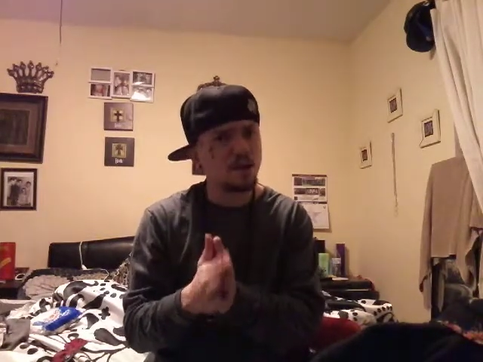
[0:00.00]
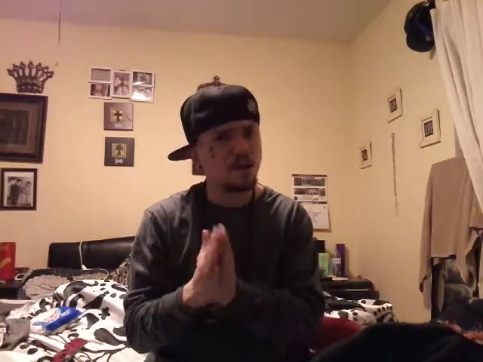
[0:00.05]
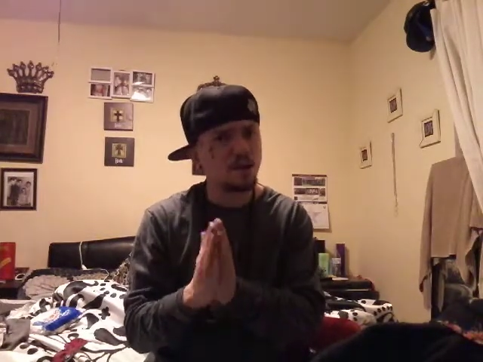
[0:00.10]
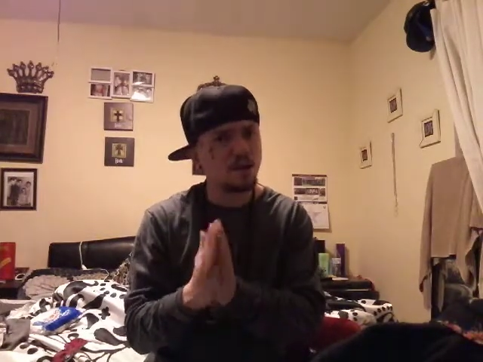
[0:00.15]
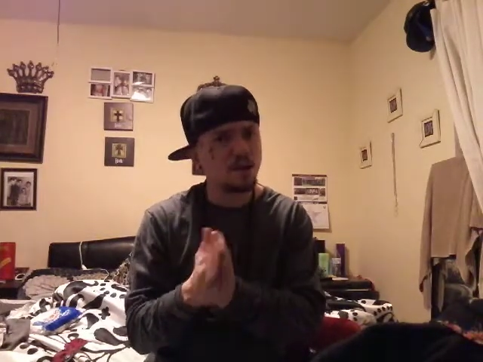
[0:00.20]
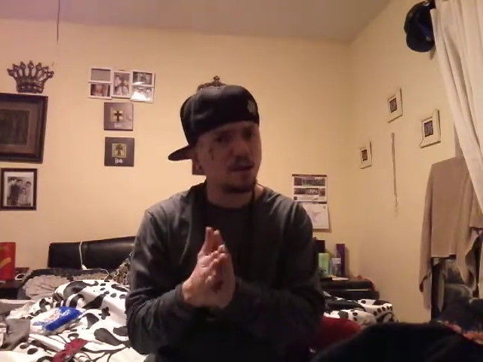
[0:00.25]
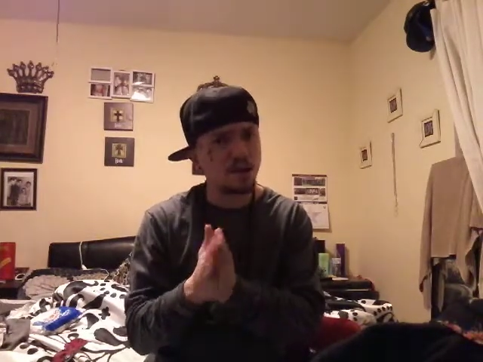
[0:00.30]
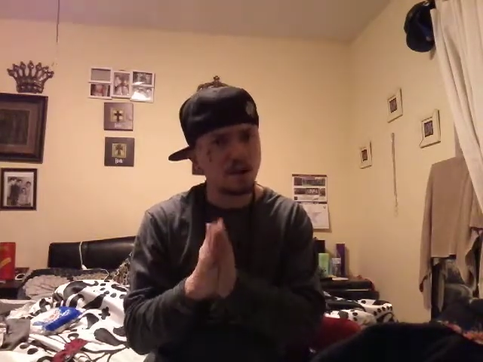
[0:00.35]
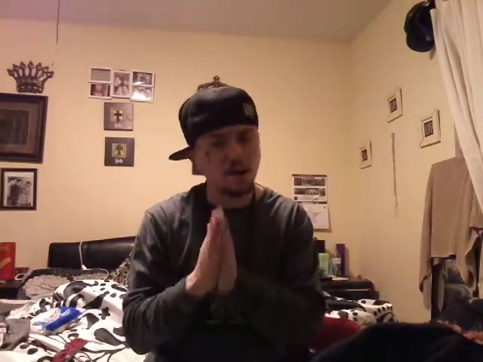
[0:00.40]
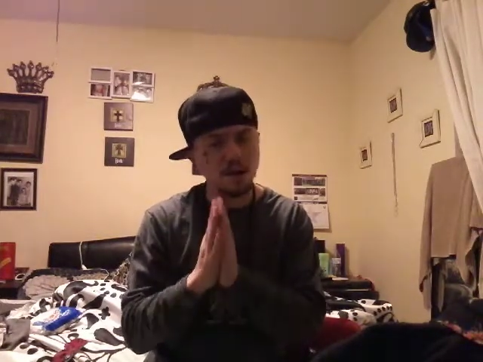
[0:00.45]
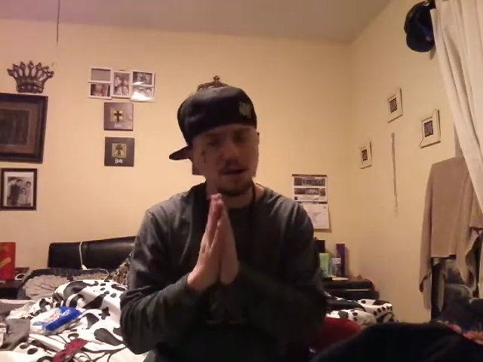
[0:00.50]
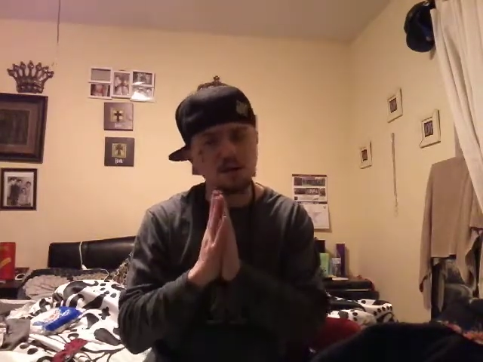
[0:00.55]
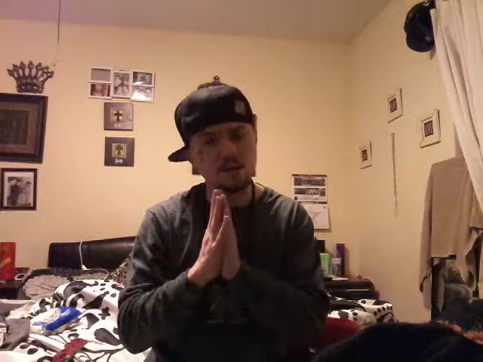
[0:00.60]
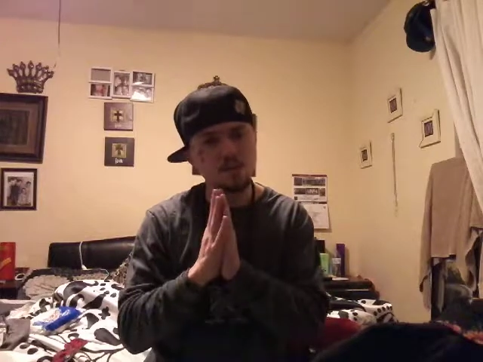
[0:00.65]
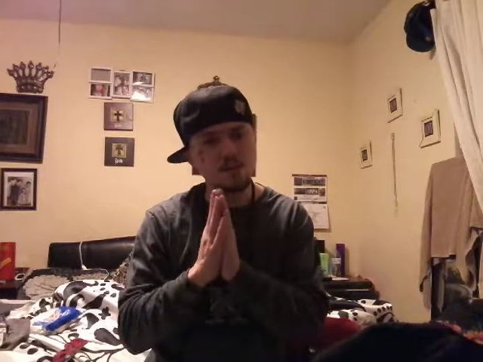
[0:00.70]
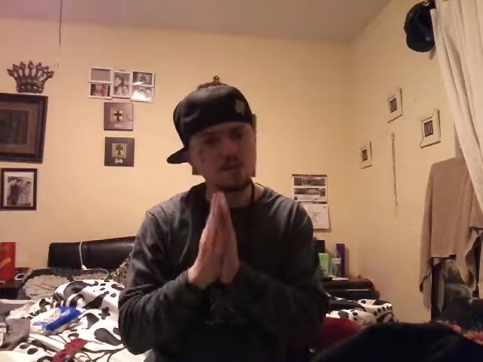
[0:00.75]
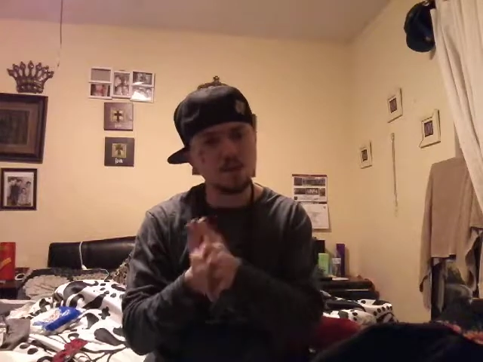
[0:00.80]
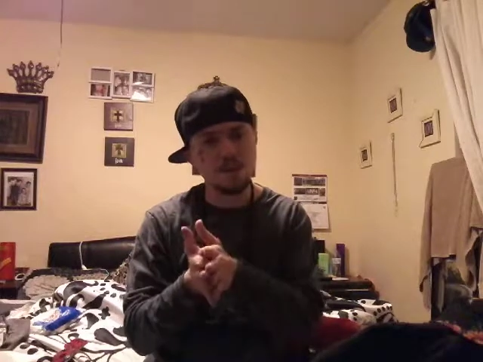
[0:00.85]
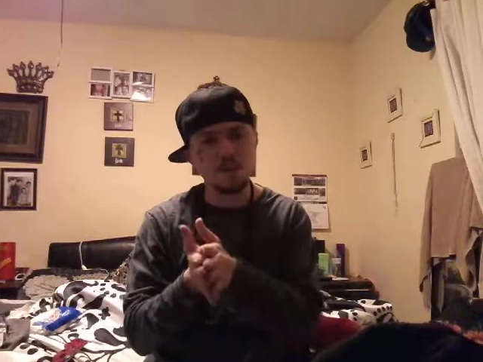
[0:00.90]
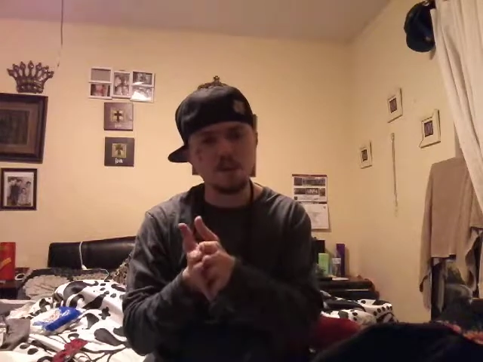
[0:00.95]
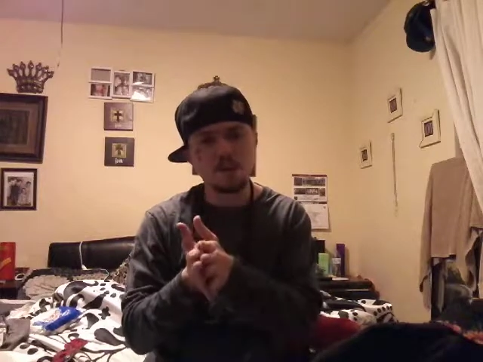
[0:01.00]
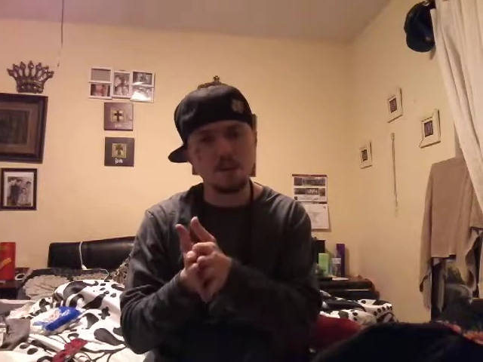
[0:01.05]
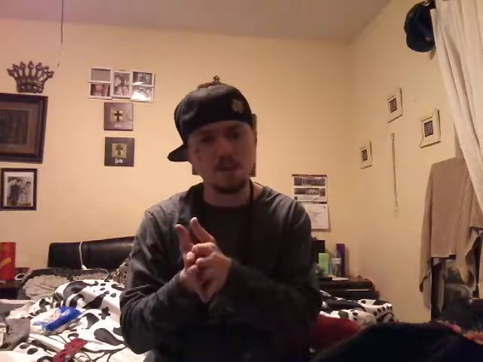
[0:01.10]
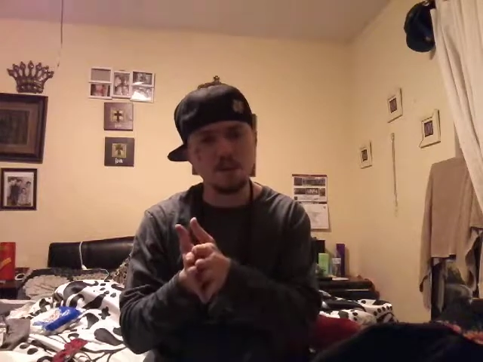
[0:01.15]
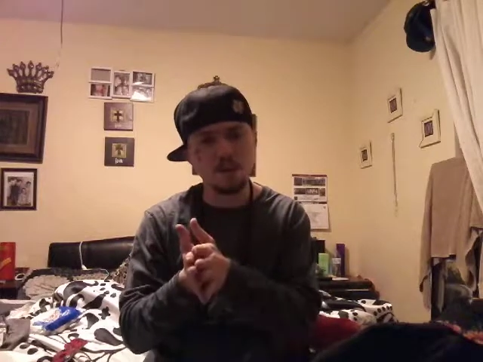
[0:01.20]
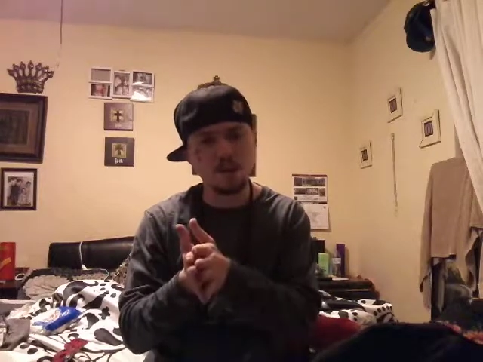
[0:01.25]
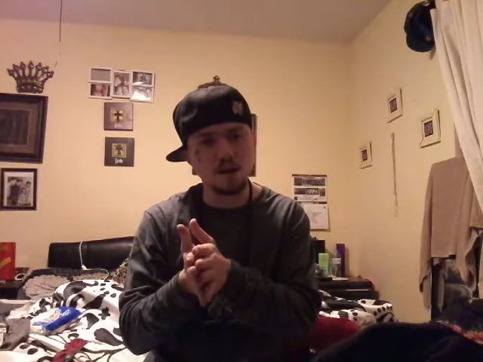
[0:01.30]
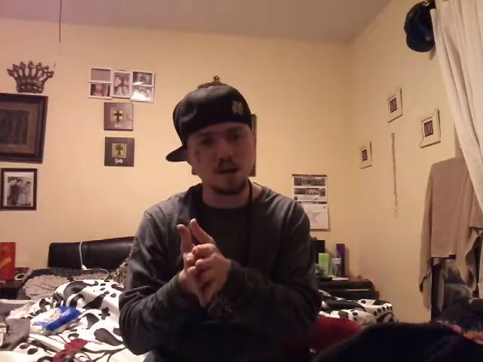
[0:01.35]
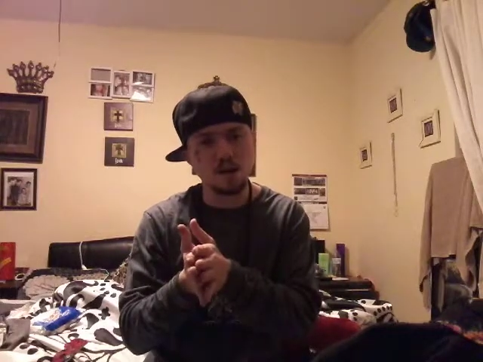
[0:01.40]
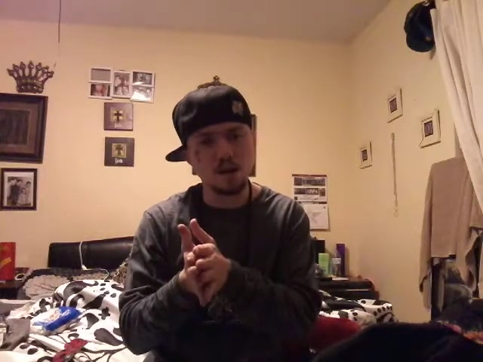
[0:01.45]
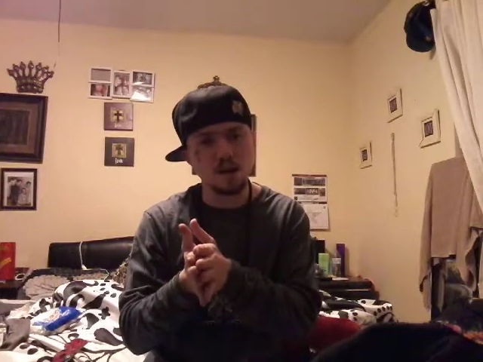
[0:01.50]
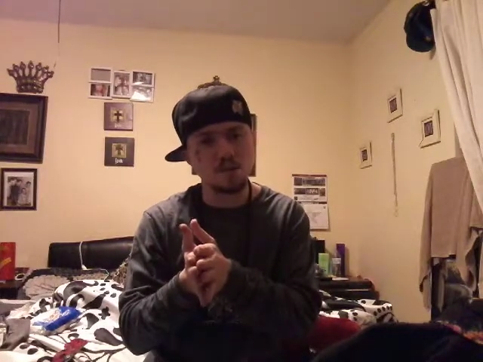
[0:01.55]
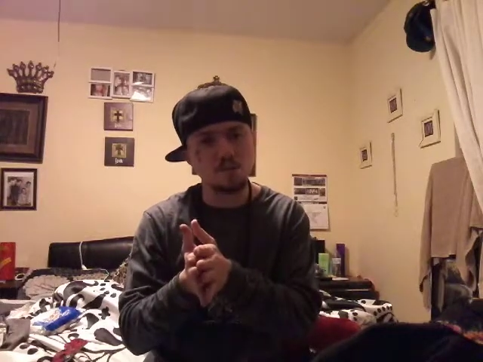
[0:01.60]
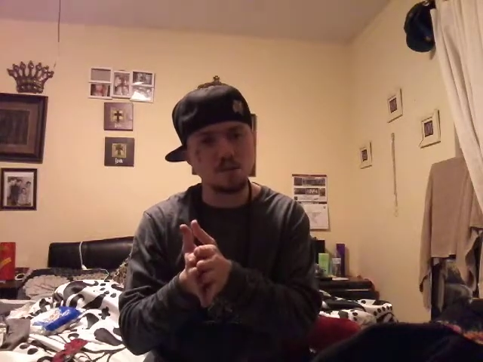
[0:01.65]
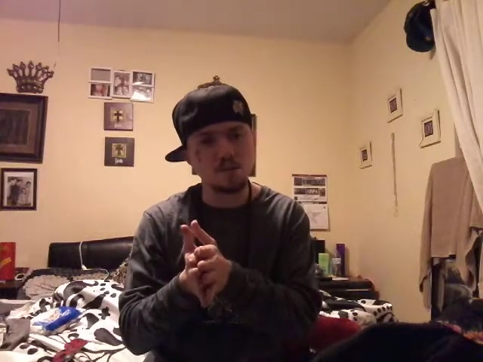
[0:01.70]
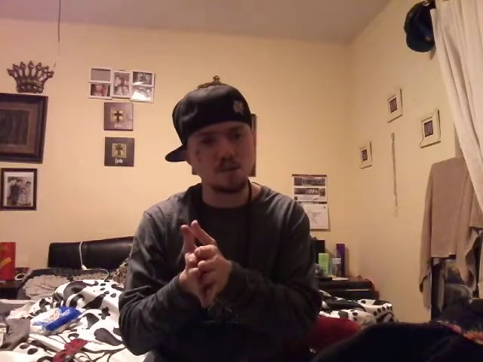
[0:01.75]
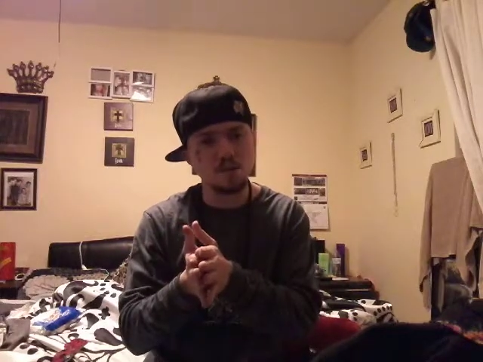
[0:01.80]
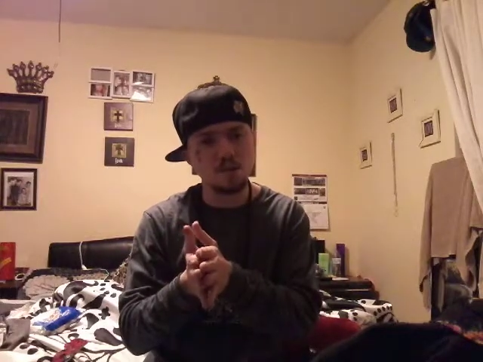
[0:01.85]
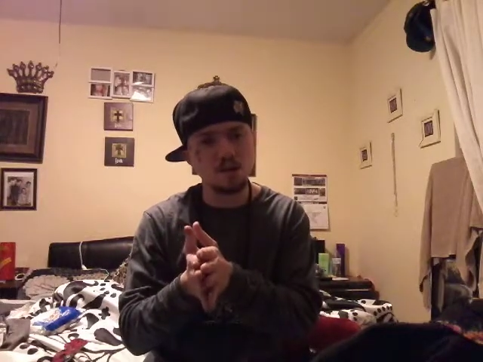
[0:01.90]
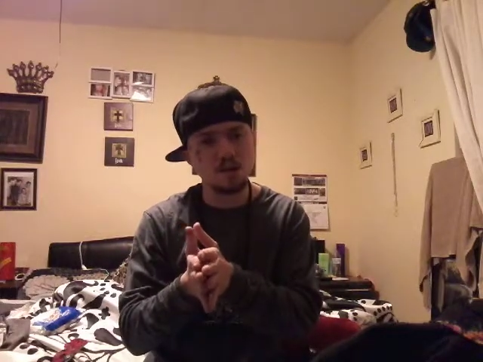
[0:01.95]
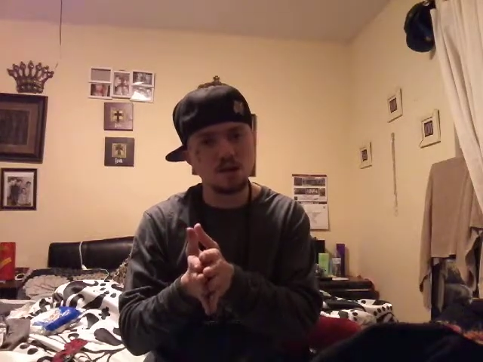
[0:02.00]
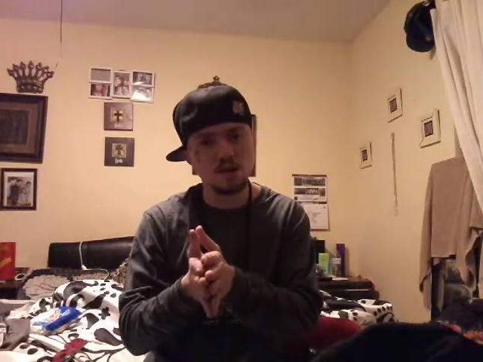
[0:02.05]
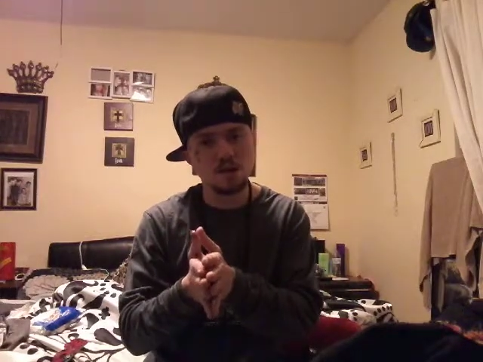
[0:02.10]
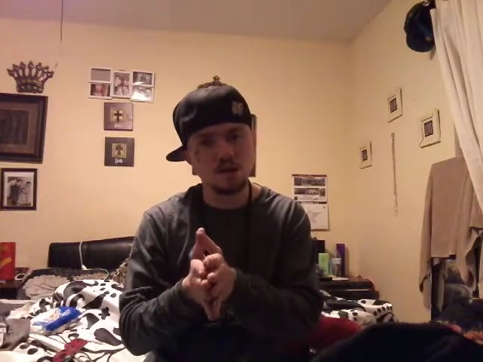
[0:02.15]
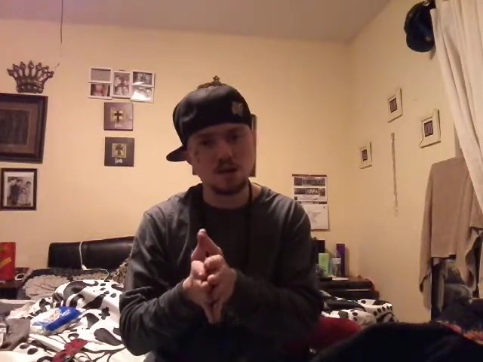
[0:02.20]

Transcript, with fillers: Uh, I got some stuff coming in April